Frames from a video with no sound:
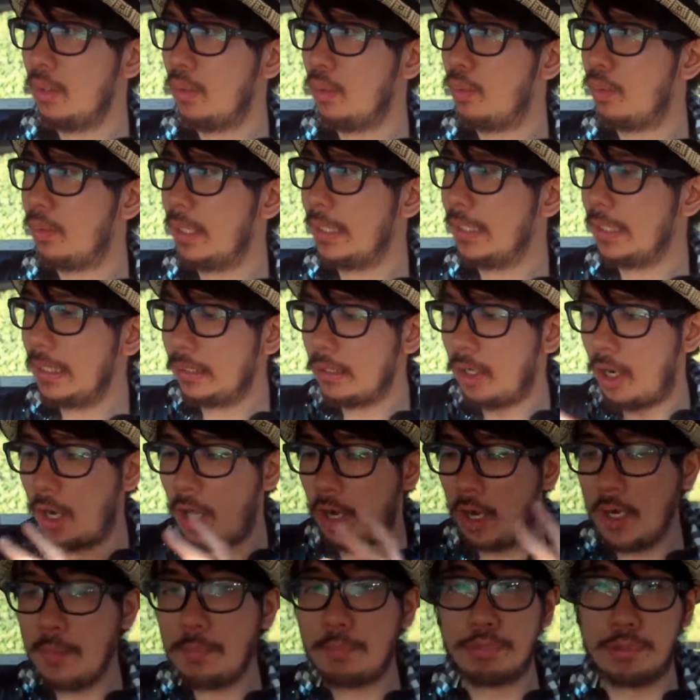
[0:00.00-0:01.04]
Well, and a
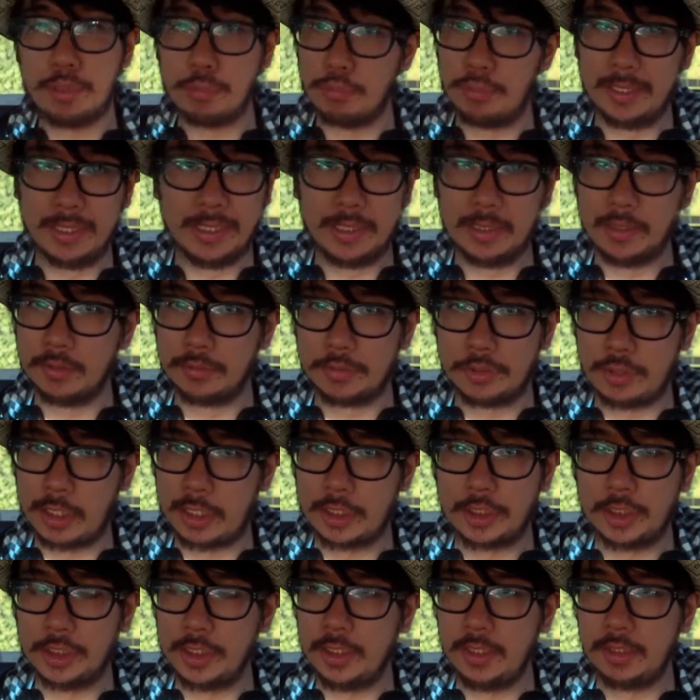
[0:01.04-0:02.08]
hybrid really of
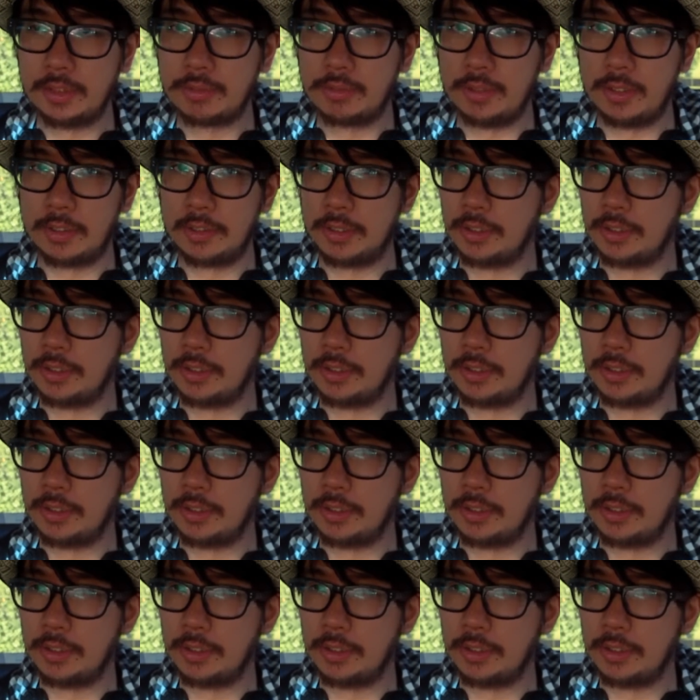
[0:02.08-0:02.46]
strategies, right?